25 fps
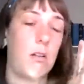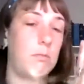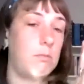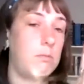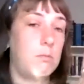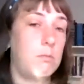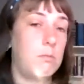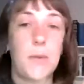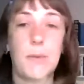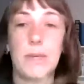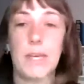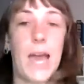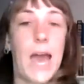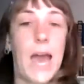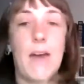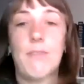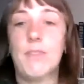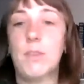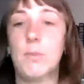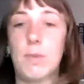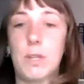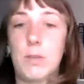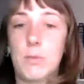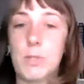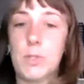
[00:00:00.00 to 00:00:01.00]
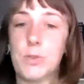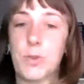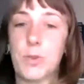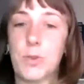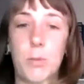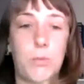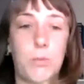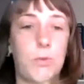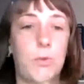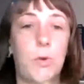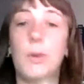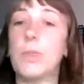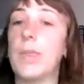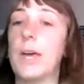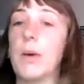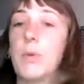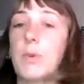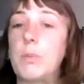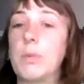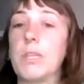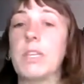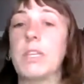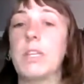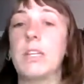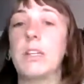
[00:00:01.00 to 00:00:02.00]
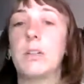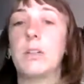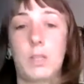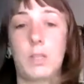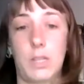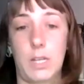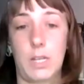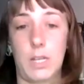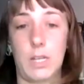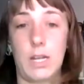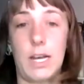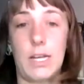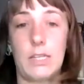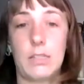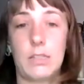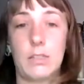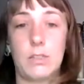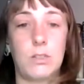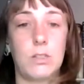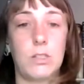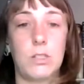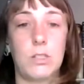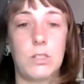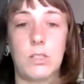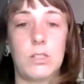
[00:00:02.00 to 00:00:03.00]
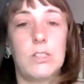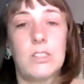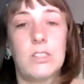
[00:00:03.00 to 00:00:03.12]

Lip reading: maybe haven't been restrained before that would be equally as good as her.